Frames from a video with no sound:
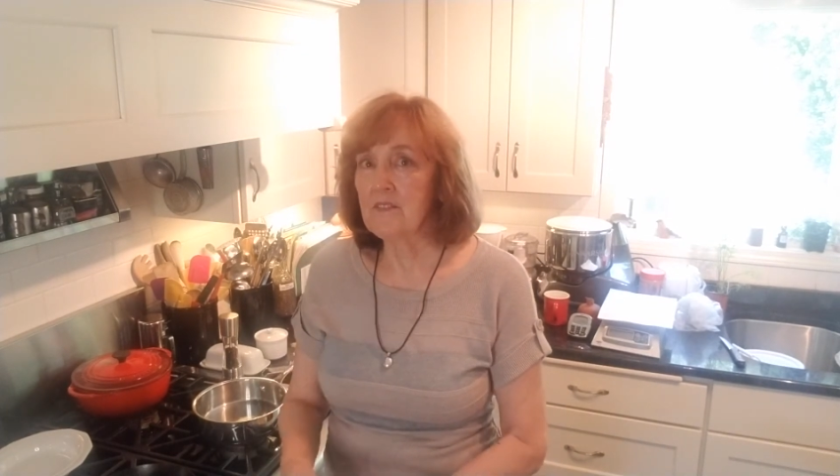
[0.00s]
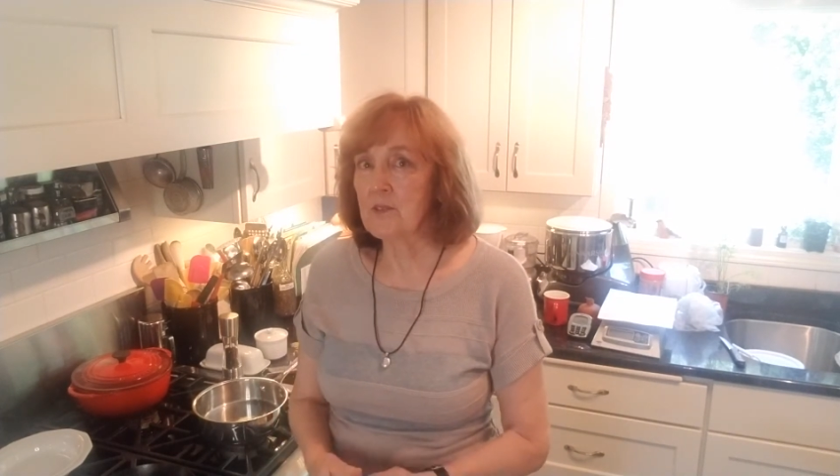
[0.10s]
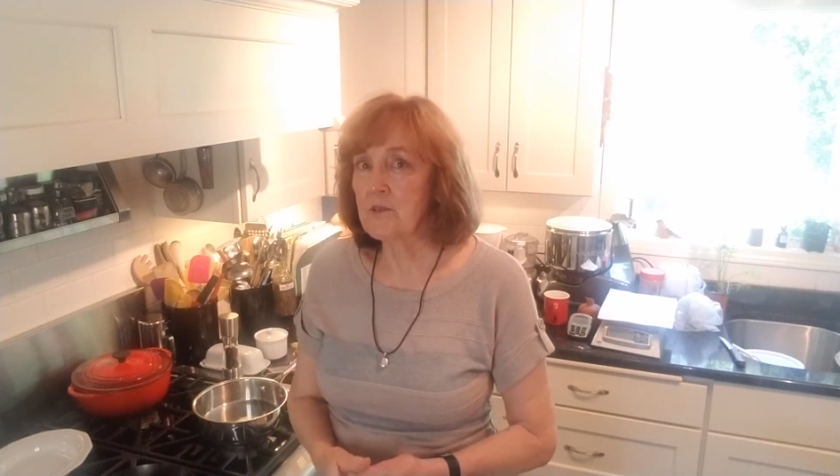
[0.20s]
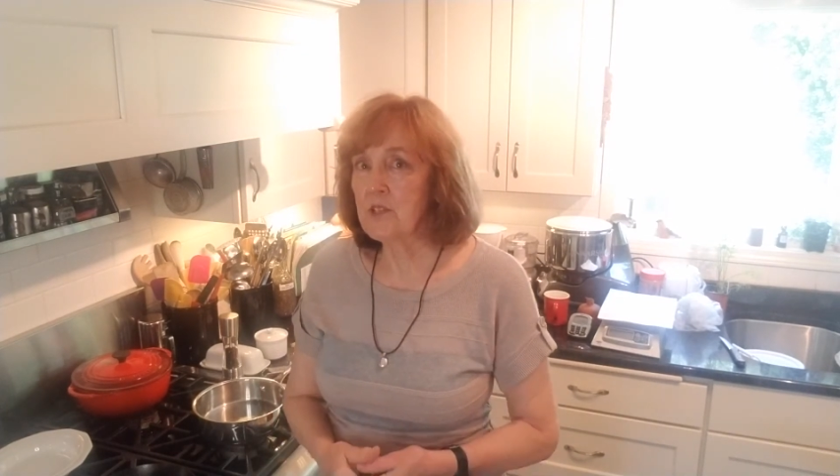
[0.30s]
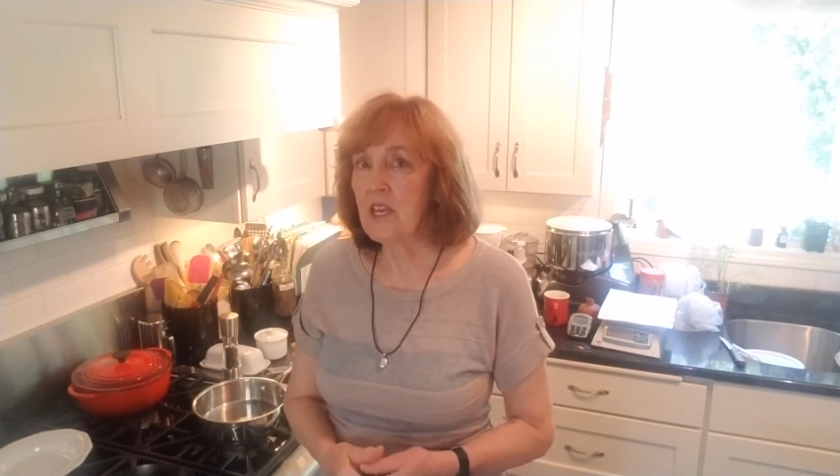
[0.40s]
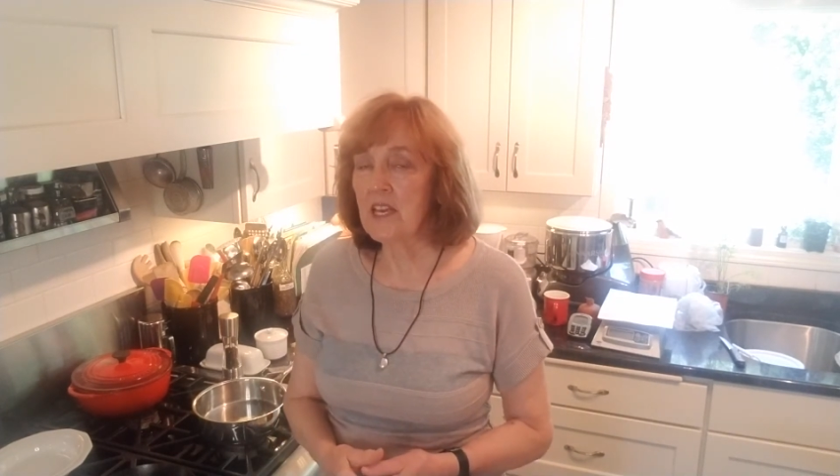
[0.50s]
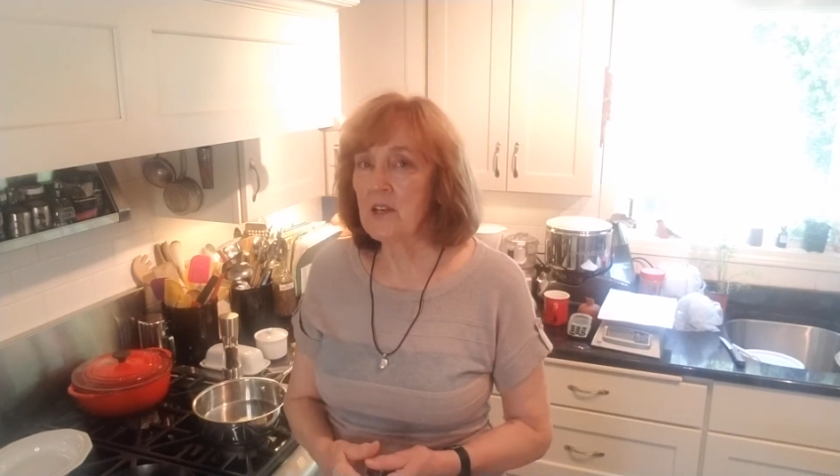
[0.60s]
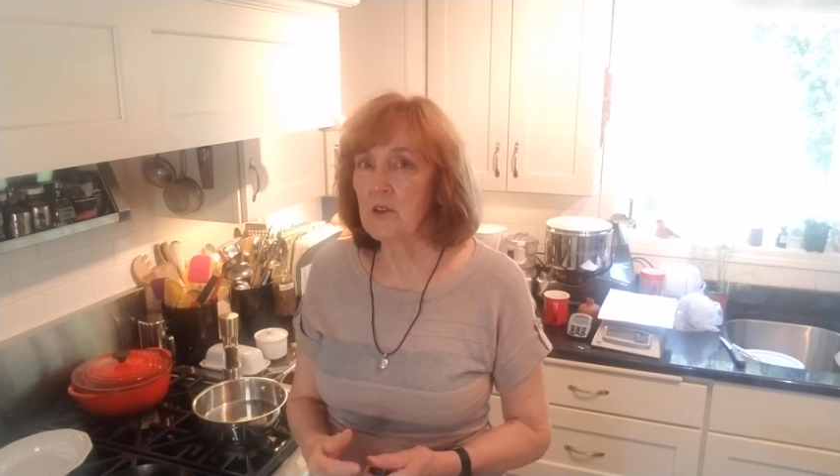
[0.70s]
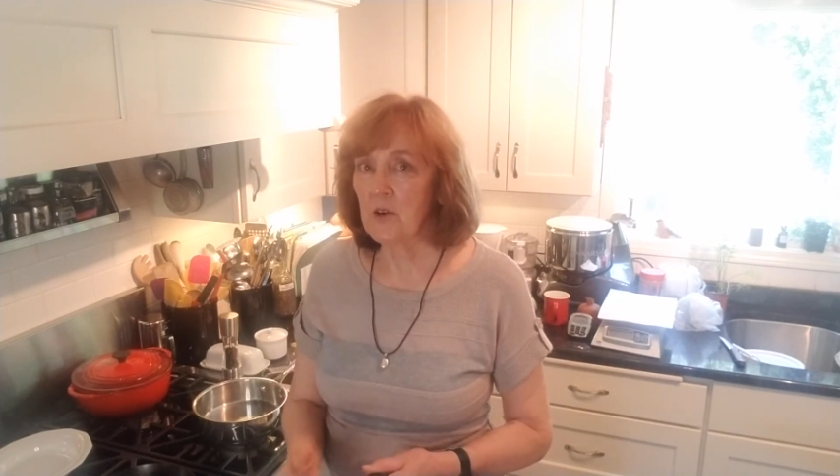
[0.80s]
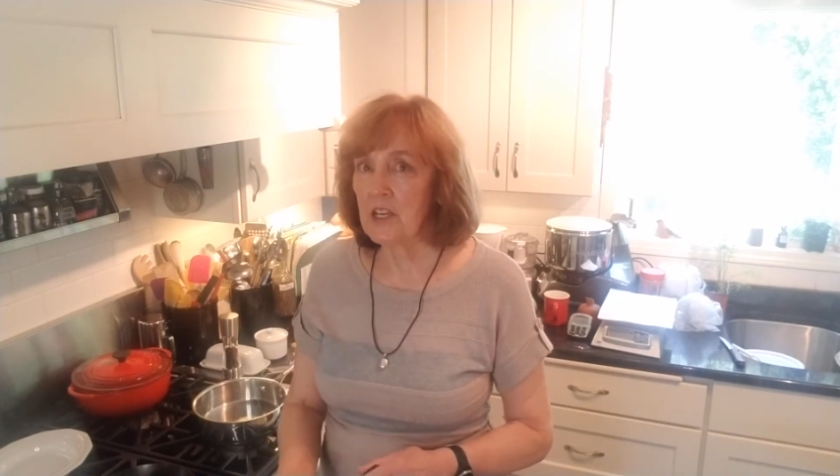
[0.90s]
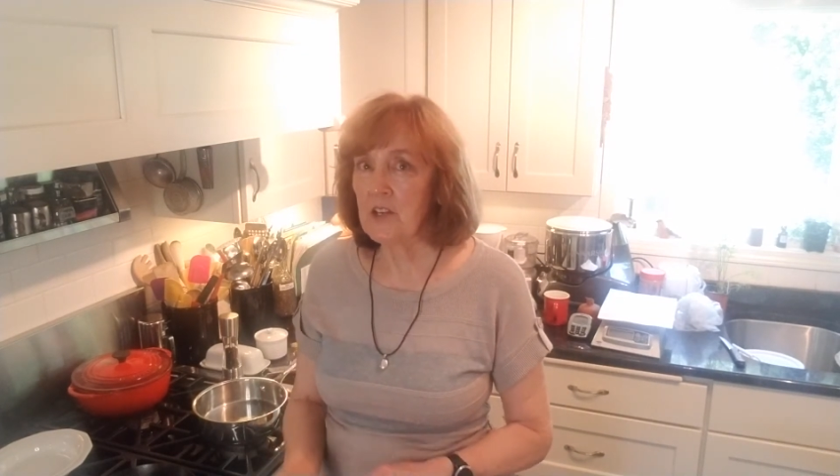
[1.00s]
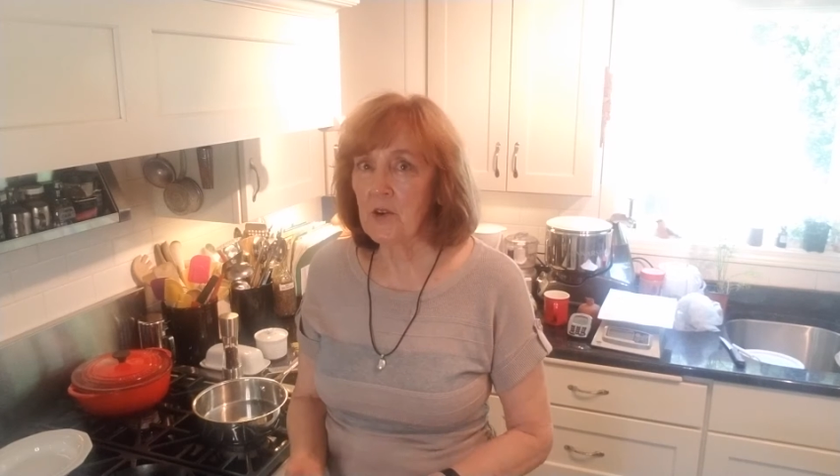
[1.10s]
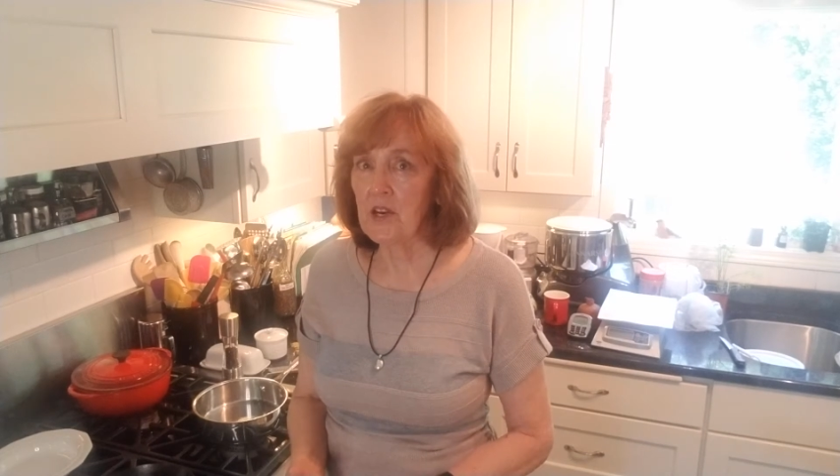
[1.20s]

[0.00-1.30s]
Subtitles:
so she had a great